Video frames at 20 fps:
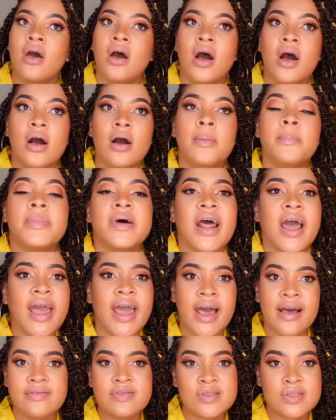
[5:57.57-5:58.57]
But I
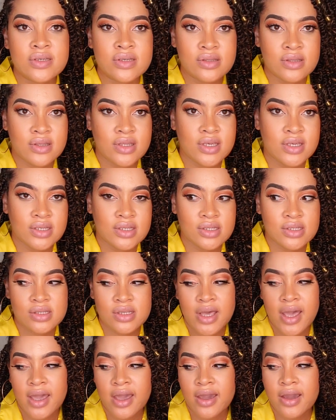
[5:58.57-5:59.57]
have seen this
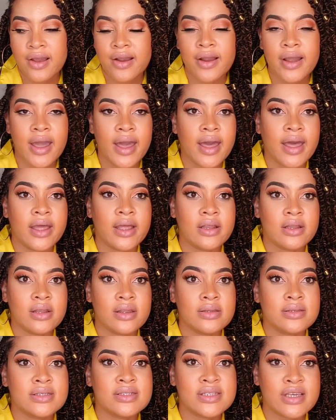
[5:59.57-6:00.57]
hair
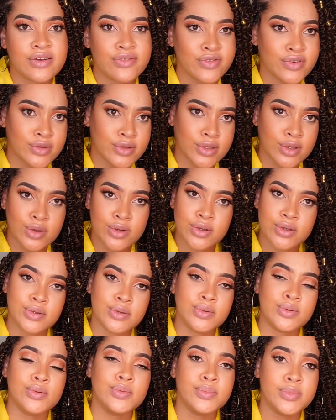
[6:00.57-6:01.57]
at several
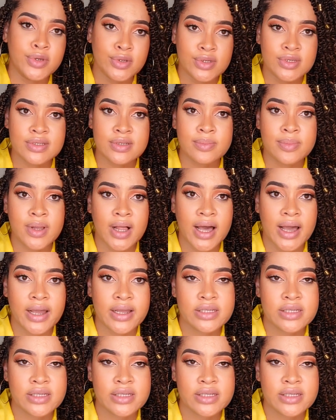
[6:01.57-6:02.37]
local beauty supply